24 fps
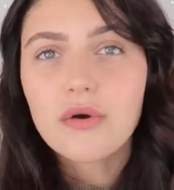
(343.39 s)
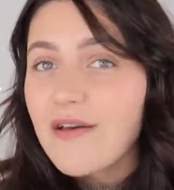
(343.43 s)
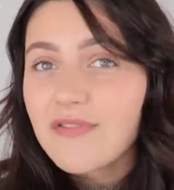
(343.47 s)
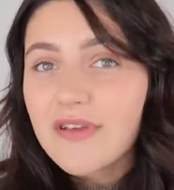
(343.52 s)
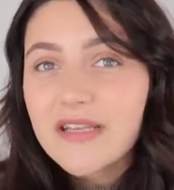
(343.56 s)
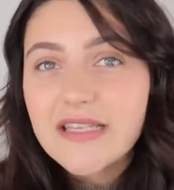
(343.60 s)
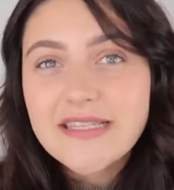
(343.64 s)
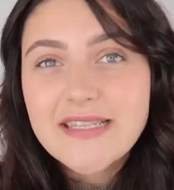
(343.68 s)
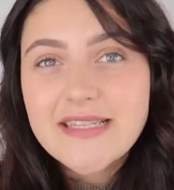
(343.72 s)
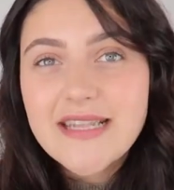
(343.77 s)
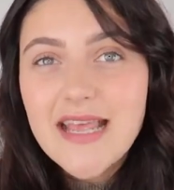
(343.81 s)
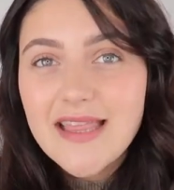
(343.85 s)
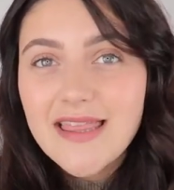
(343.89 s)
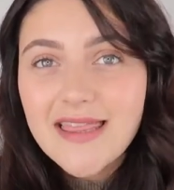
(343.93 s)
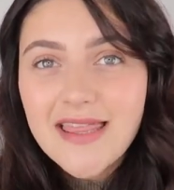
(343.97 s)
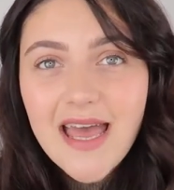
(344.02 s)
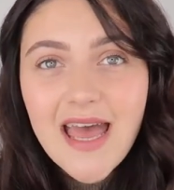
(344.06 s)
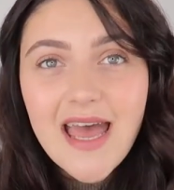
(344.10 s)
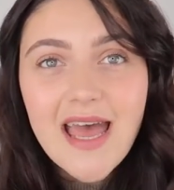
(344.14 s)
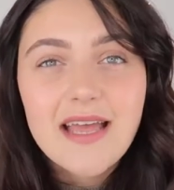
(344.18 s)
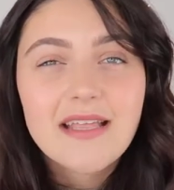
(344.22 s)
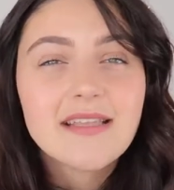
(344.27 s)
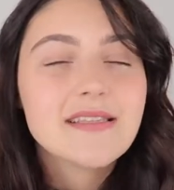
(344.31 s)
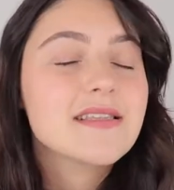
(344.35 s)
Having said
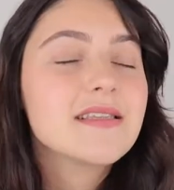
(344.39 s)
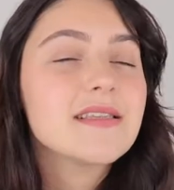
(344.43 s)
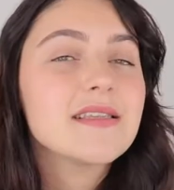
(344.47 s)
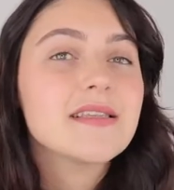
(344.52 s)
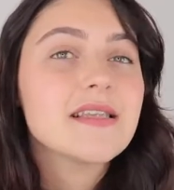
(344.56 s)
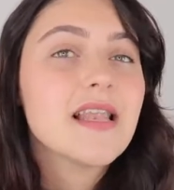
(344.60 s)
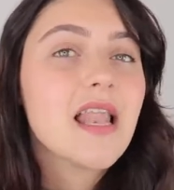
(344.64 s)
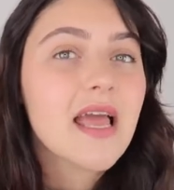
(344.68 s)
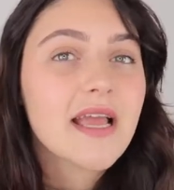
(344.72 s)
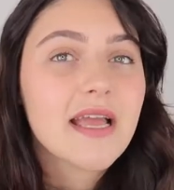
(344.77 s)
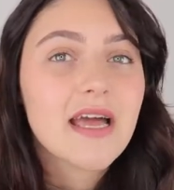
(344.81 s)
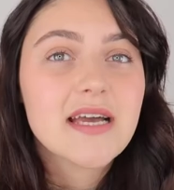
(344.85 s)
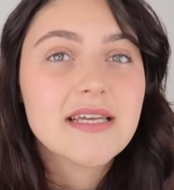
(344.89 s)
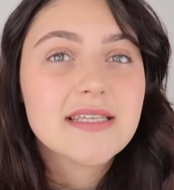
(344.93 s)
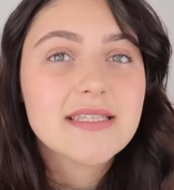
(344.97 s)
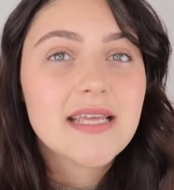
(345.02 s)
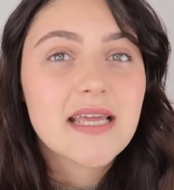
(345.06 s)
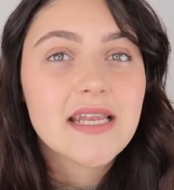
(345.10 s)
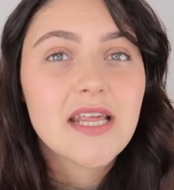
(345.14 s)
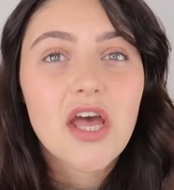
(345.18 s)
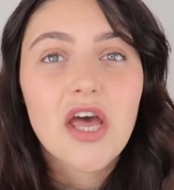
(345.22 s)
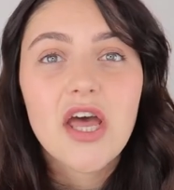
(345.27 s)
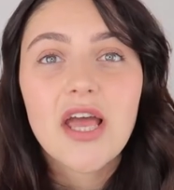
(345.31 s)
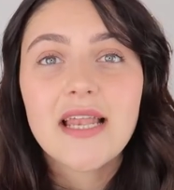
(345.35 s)
that, like I
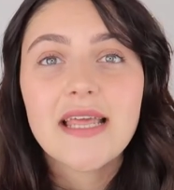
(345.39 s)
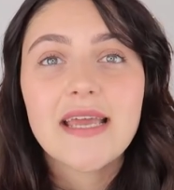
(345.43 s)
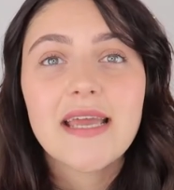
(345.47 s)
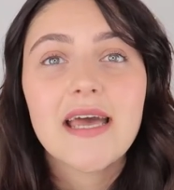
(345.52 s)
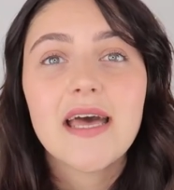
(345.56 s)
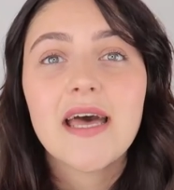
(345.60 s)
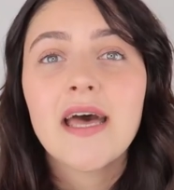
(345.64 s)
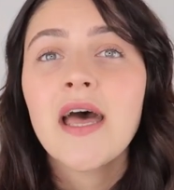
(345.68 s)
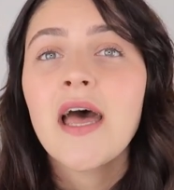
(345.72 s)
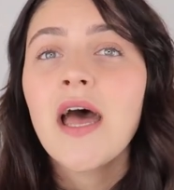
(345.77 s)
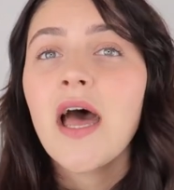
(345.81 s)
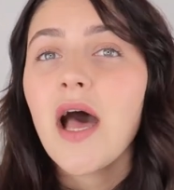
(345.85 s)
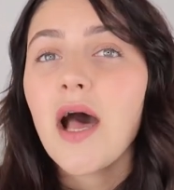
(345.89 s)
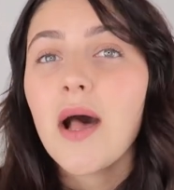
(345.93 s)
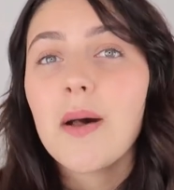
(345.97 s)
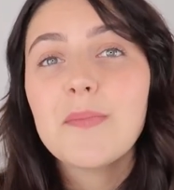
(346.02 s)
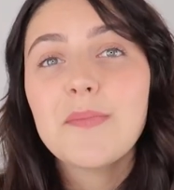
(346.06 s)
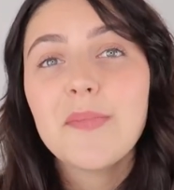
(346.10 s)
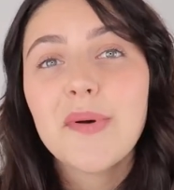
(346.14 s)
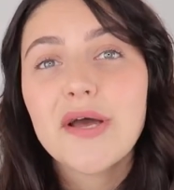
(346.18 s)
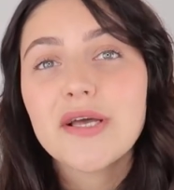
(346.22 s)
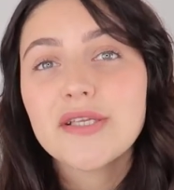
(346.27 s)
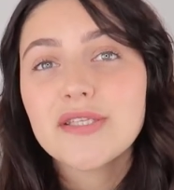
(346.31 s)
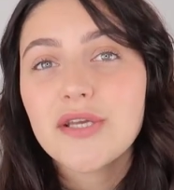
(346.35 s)
said earlier,
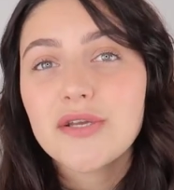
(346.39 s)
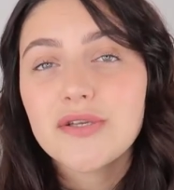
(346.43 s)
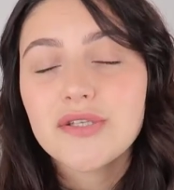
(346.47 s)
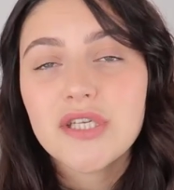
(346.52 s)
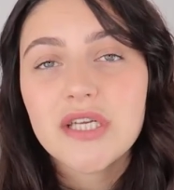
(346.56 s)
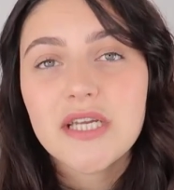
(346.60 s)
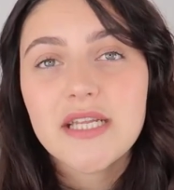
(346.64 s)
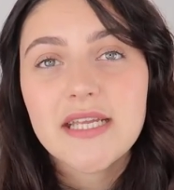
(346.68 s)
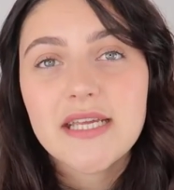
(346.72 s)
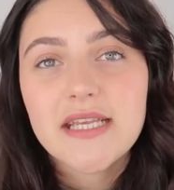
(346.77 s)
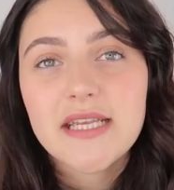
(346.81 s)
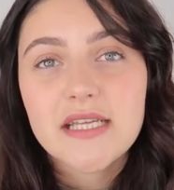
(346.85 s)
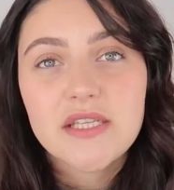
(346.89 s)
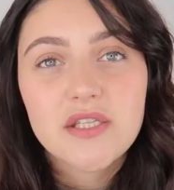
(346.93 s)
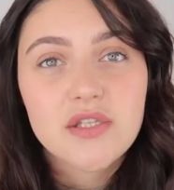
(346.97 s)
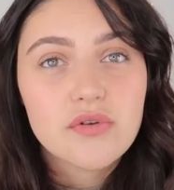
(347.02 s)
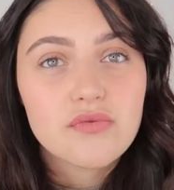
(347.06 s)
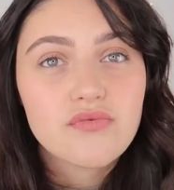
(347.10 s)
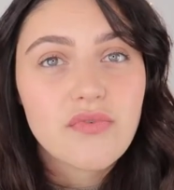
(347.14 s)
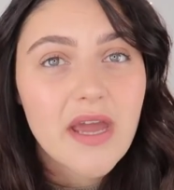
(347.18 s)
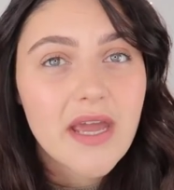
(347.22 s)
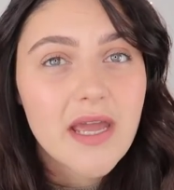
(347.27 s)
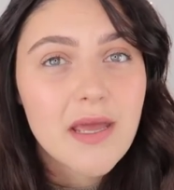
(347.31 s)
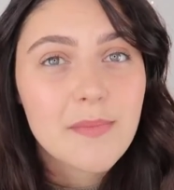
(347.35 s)
Umberto Giannini
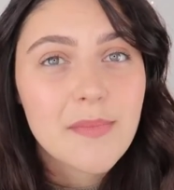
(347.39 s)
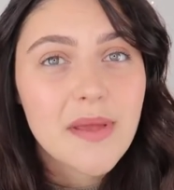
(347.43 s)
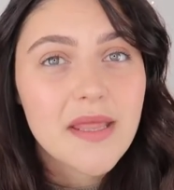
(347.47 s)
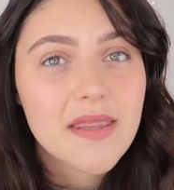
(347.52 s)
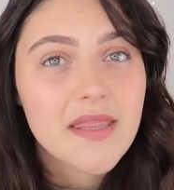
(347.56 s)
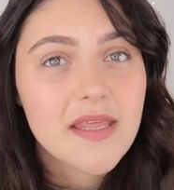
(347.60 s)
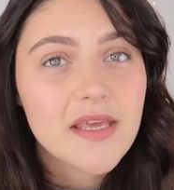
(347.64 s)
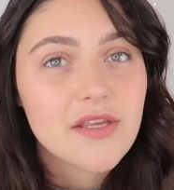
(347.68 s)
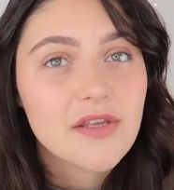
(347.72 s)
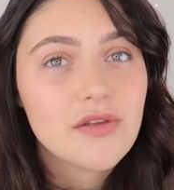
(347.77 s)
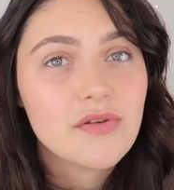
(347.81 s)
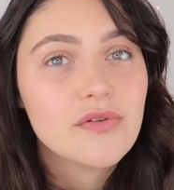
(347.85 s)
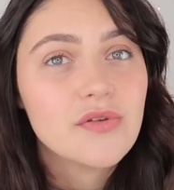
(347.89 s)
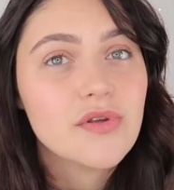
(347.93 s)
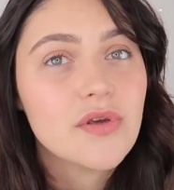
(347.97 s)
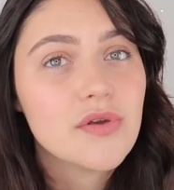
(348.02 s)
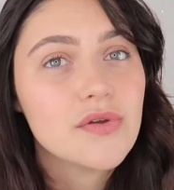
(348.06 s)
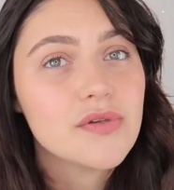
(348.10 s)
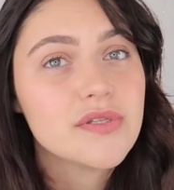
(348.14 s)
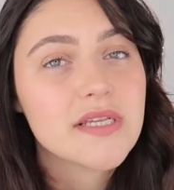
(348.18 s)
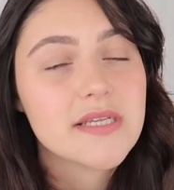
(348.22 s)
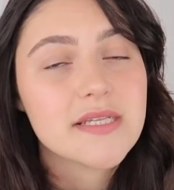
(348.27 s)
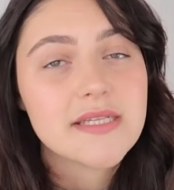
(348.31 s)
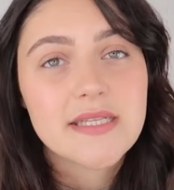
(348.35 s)
do recommend that you
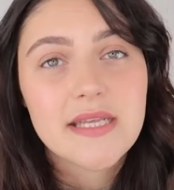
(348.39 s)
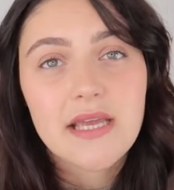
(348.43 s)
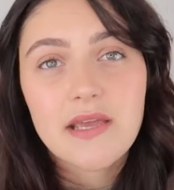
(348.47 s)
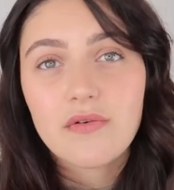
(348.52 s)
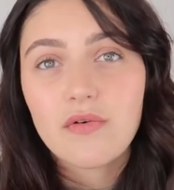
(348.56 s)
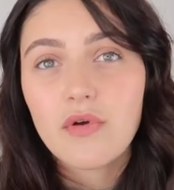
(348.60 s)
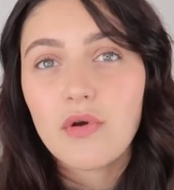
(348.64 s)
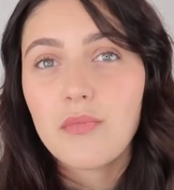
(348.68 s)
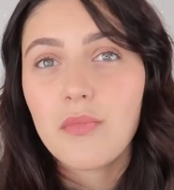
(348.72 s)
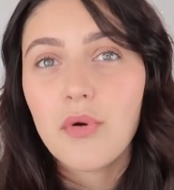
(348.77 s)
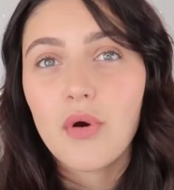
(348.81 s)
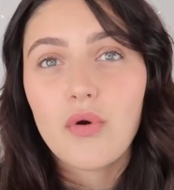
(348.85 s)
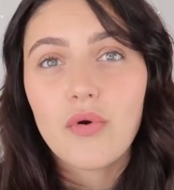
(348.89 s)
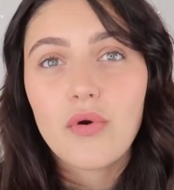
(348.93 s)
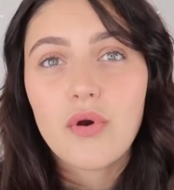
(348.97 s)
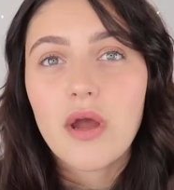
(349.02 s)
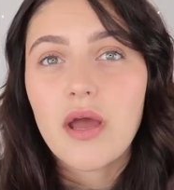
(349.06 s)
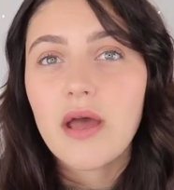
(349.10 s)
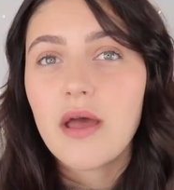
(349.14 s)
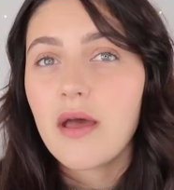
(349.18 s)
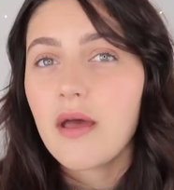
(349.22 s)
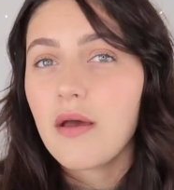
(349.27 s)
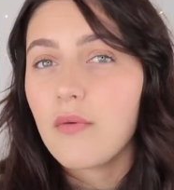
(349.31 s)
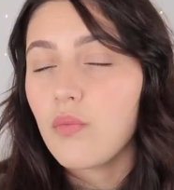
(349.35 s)
use a serum or
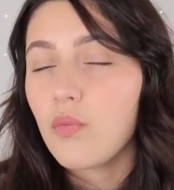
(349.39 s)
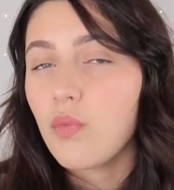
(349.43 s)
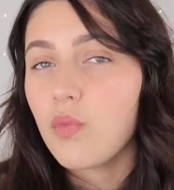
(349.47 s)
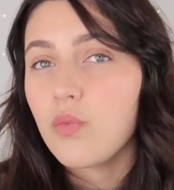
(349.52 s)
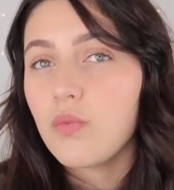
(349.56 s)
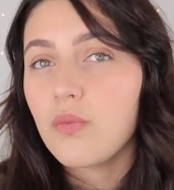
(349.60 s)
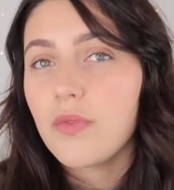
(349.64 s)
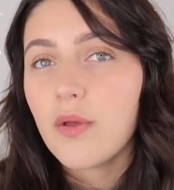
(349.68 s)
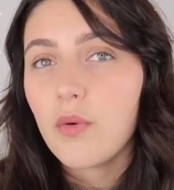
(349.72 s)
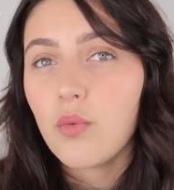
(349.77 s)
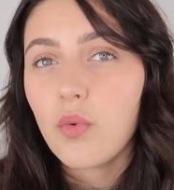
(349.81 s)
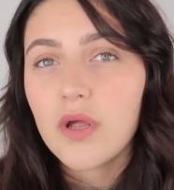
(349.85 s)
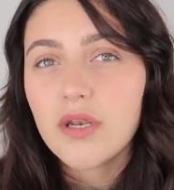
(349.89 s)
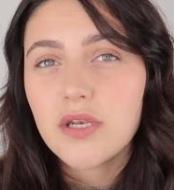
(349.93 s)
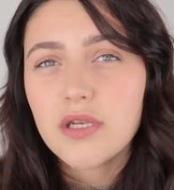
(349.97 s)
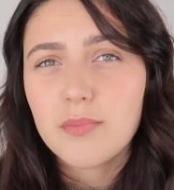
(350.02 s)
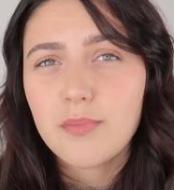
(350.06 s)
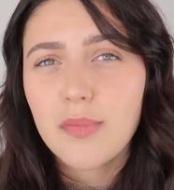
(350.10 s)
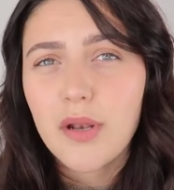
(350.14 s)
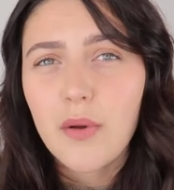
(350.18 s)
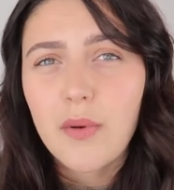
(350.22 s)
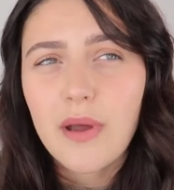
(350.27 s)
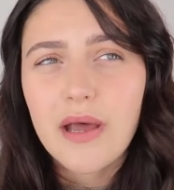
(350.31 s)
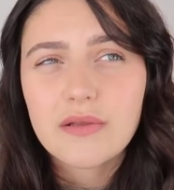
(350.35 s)
the Wonder
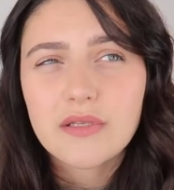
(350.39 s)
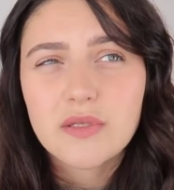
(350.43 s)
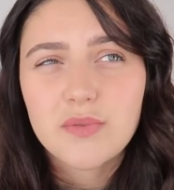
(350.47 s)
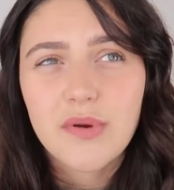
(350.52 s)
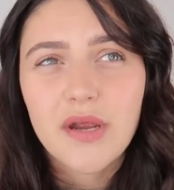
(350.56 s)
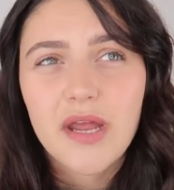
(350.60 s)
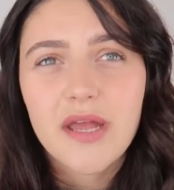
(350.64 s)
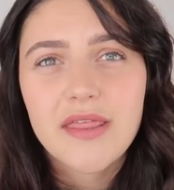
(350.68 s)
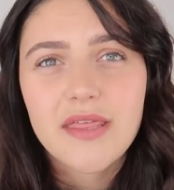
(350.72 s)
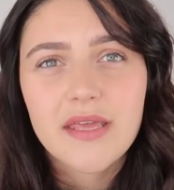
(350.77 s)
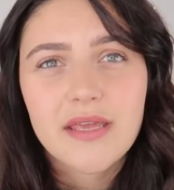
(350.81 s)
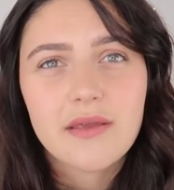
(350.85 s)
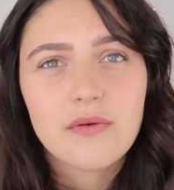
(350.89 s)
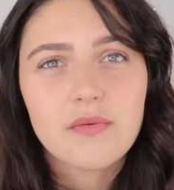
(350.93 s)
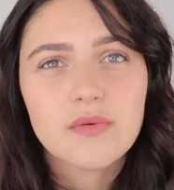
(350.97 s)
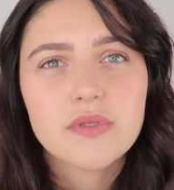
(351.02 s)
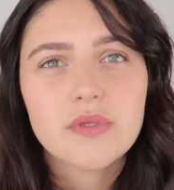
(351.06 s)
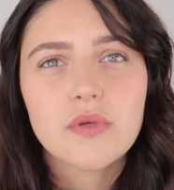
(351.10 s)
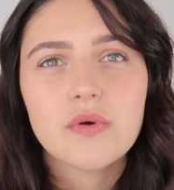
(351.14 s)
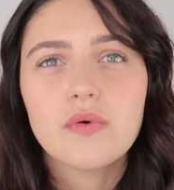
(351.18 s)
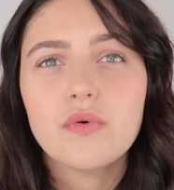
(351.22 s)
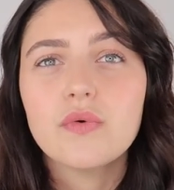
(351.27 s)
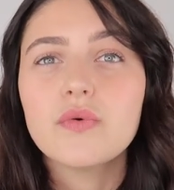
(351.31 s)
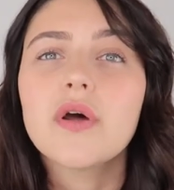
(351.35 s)
Blowout Spray, I think it
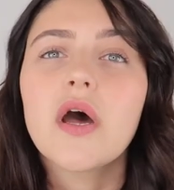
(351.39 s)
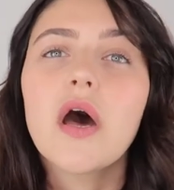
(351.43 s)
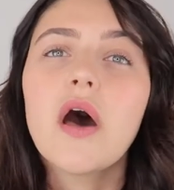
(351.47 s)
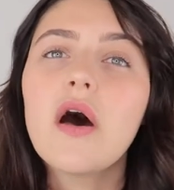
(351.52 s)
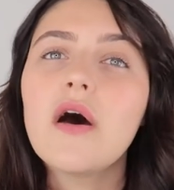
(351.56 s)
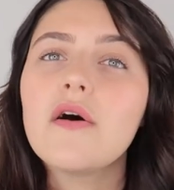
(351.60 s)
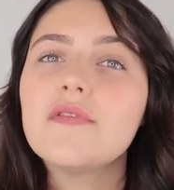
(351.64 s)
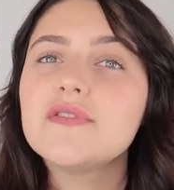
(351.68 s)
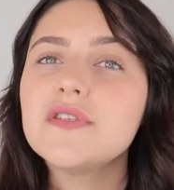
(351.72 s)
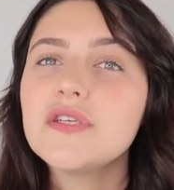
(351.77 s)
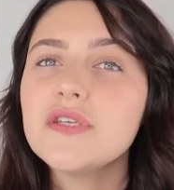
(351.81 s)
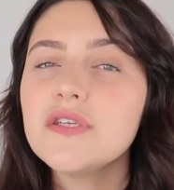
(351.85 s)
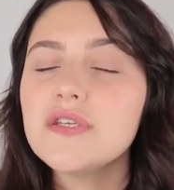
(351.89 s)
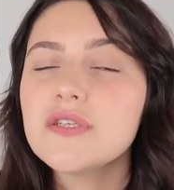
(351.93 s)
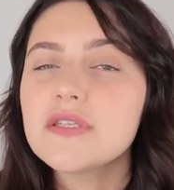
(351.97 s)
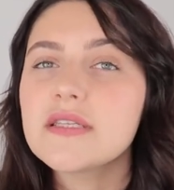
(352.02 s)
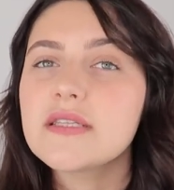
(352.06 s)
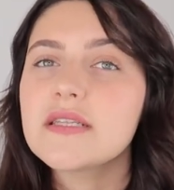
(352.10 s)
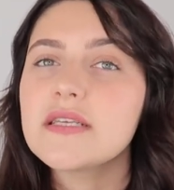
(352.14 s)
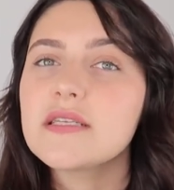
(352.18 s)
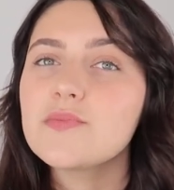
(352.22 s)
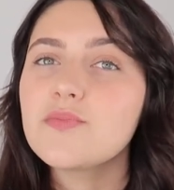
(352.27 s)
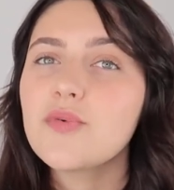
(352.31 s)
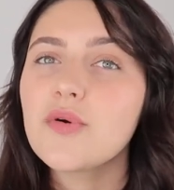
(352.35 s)
was called, after
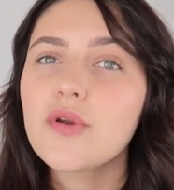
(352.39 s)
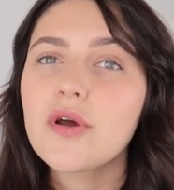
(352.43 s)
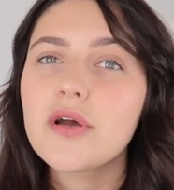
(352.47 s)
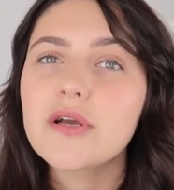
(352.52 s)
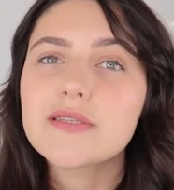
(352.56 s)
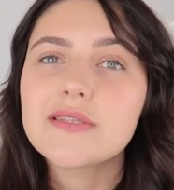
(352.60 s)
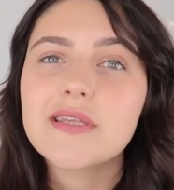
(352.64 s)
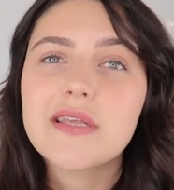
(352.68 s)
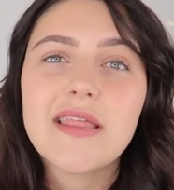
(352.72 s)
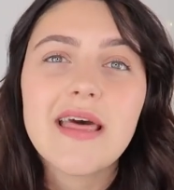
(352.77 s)
using these products.